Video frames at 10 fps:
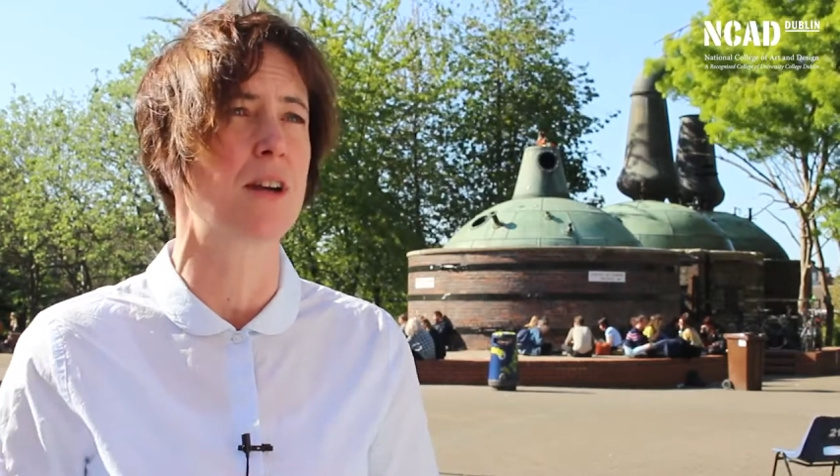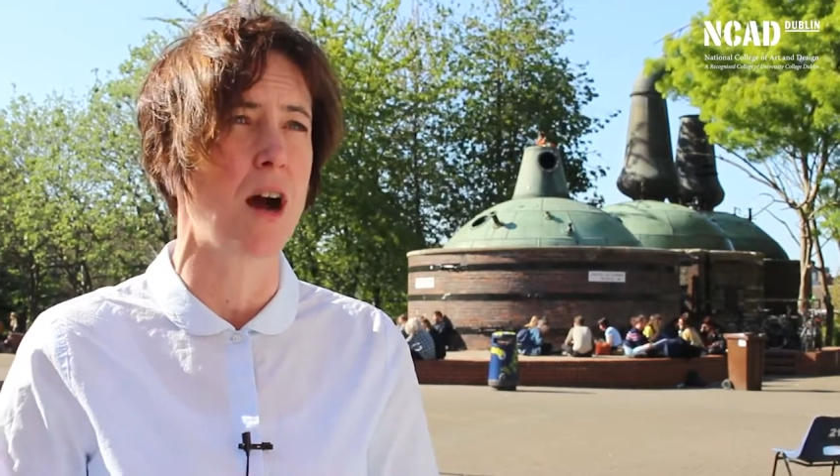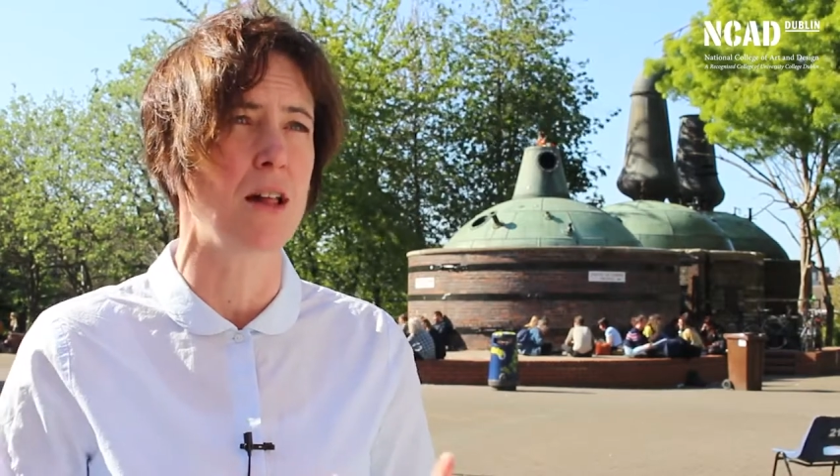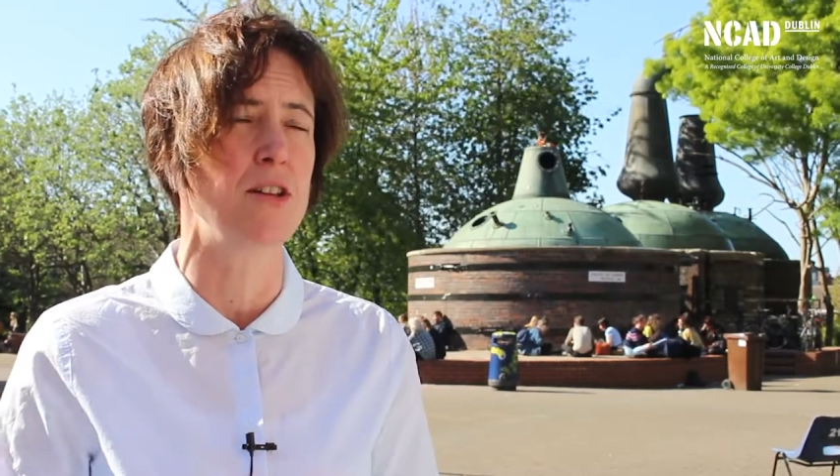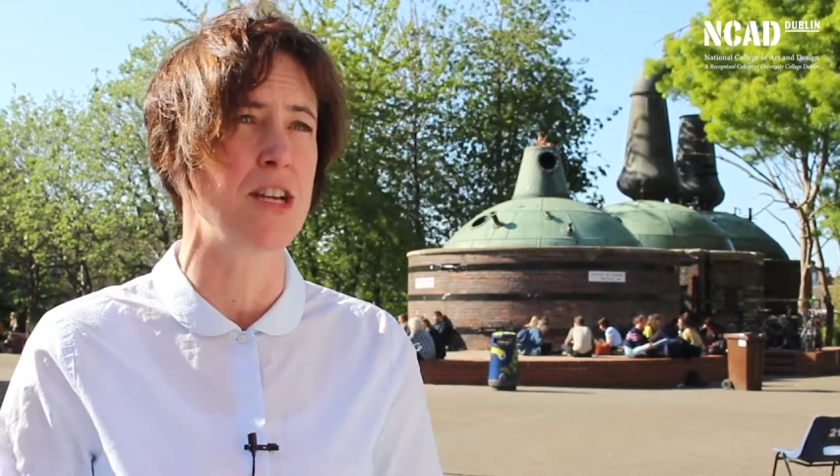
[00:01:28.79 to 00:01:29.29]
the
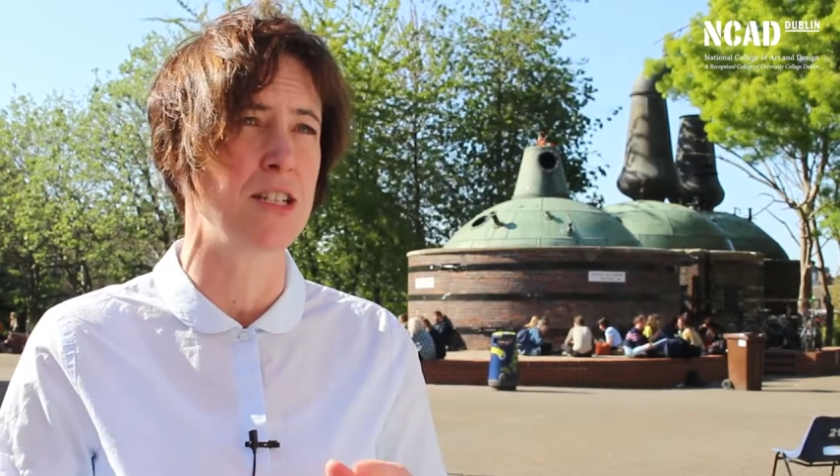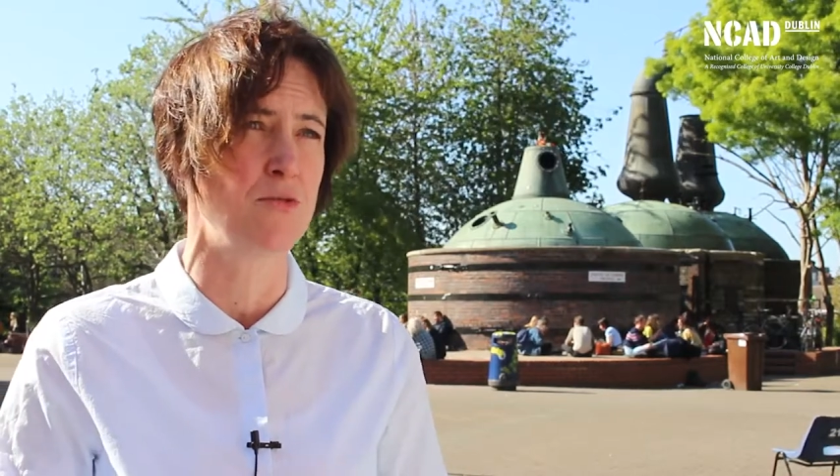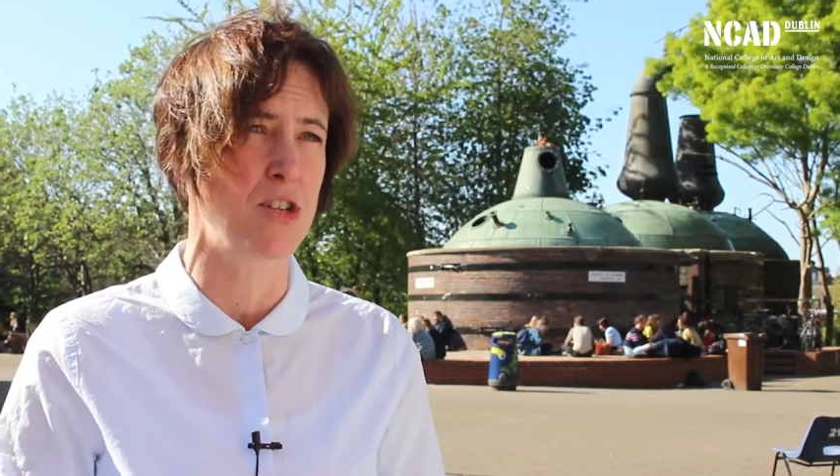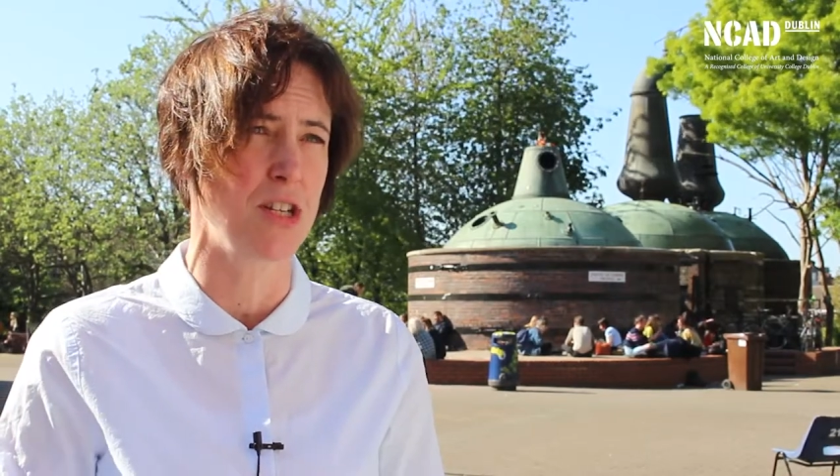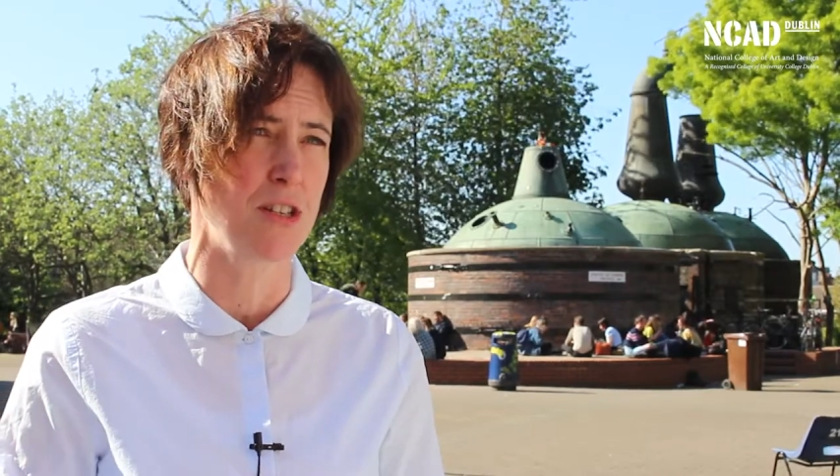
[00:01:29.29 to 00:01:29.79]
college and
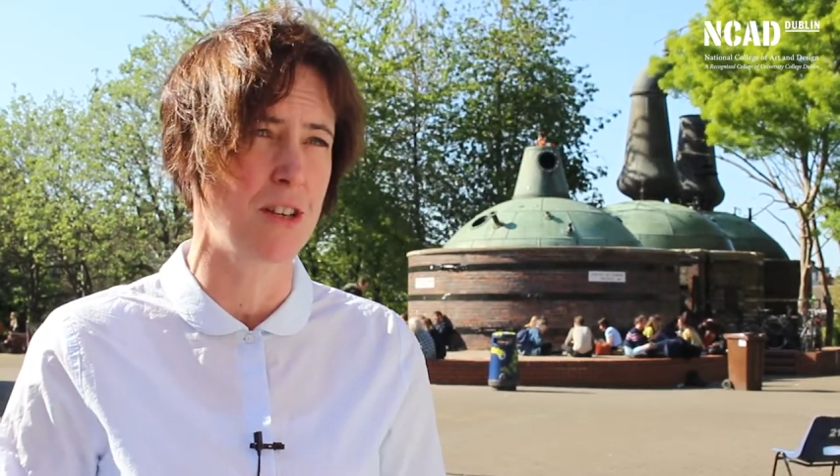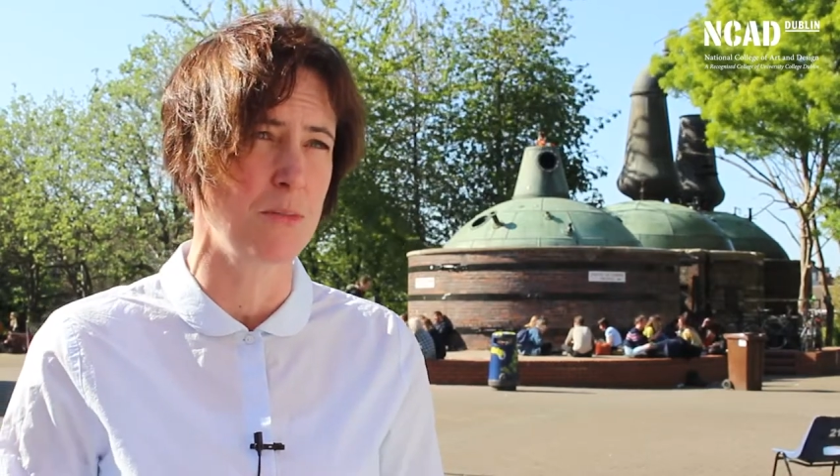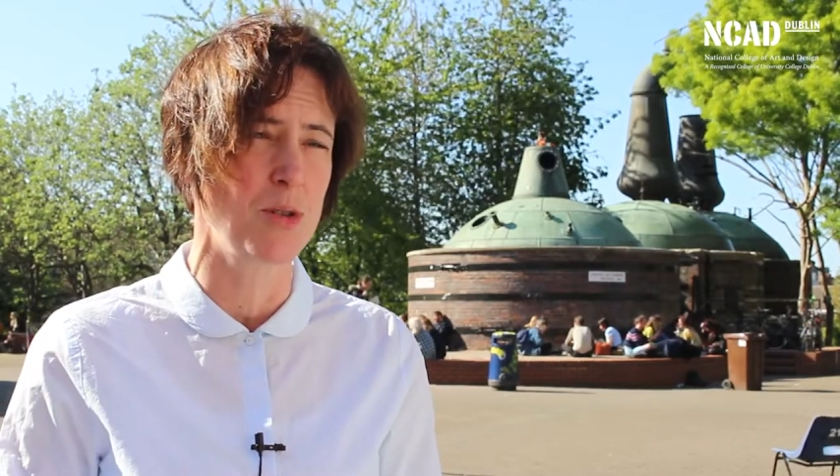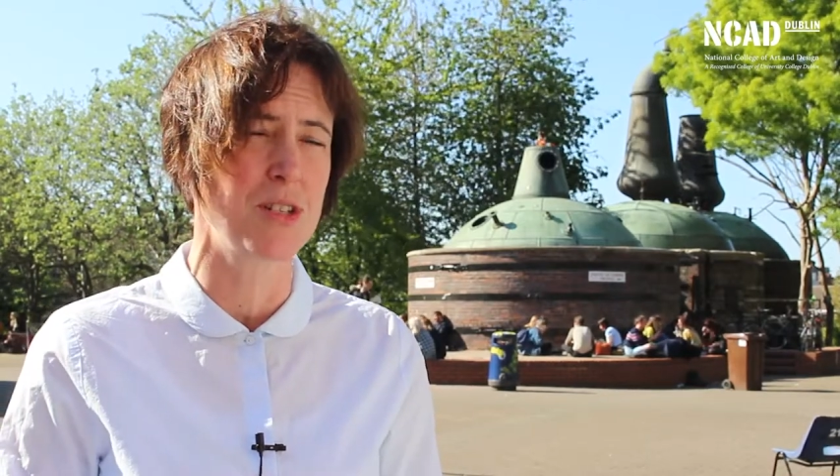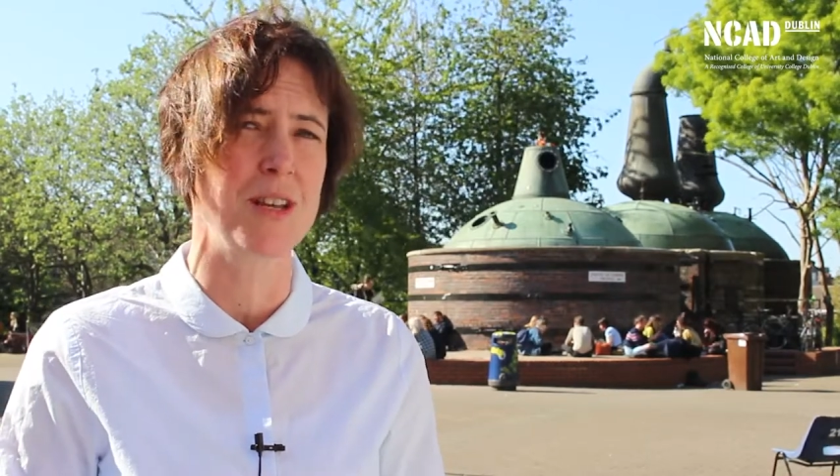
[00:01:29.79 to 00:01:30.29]
enriching the
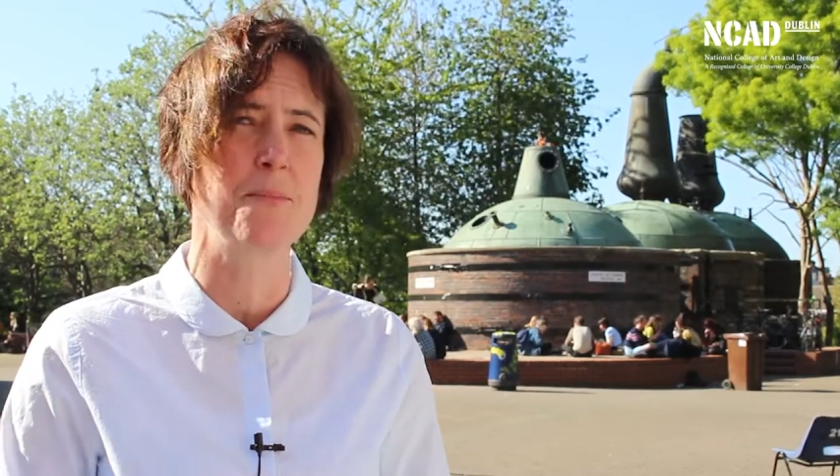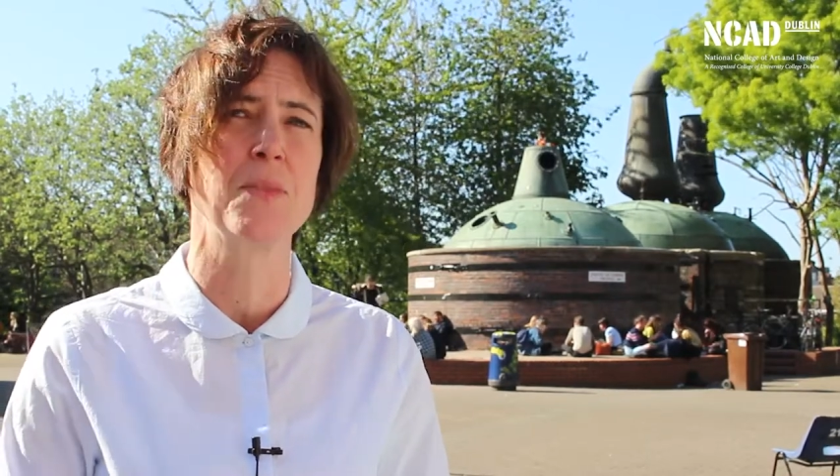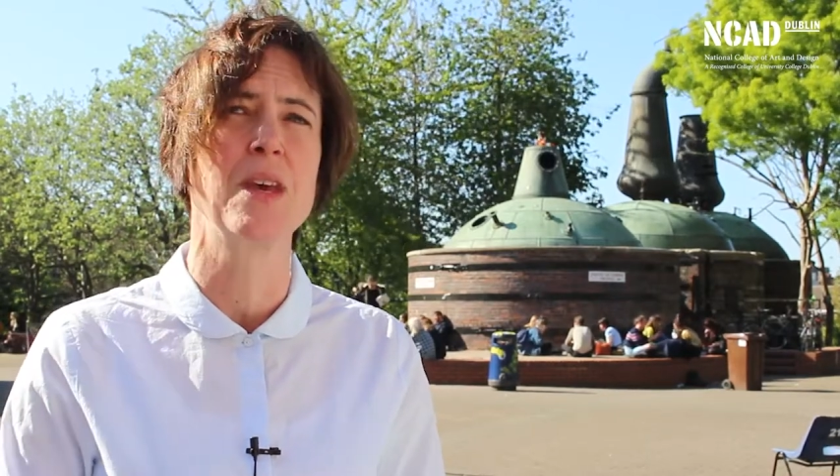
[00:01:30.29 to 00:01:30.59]
community.